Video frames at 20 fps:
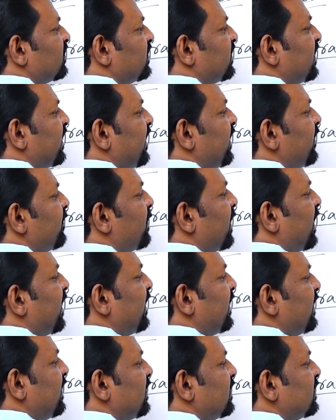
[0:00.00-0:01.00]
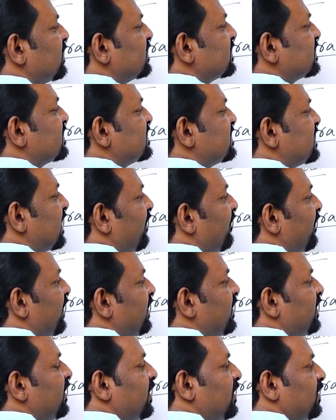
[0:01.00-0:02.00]
3 by
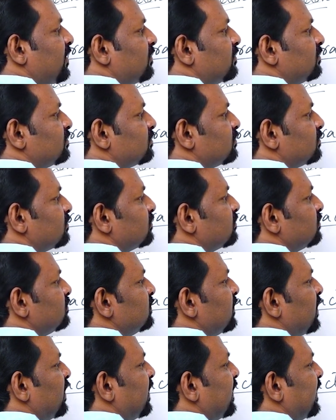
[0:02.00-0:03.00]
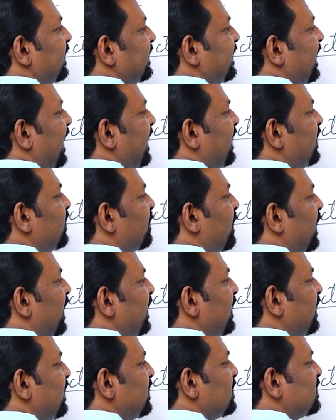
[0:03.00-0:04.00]
17, 8
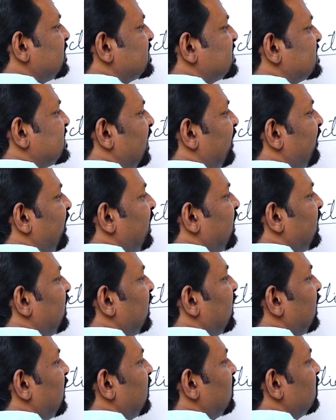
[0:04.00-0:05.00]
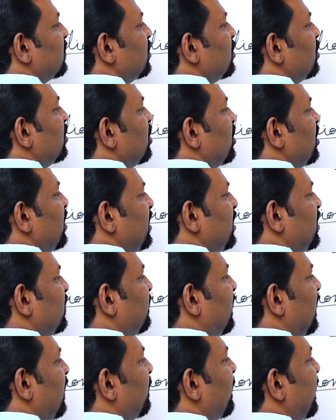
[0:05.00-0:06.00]
by 17,
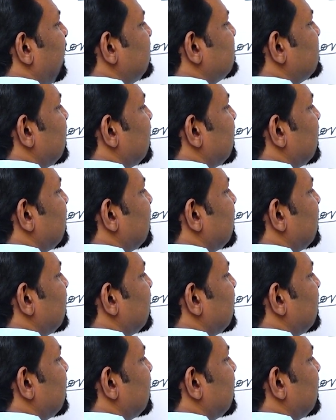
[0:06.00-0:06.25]
12 by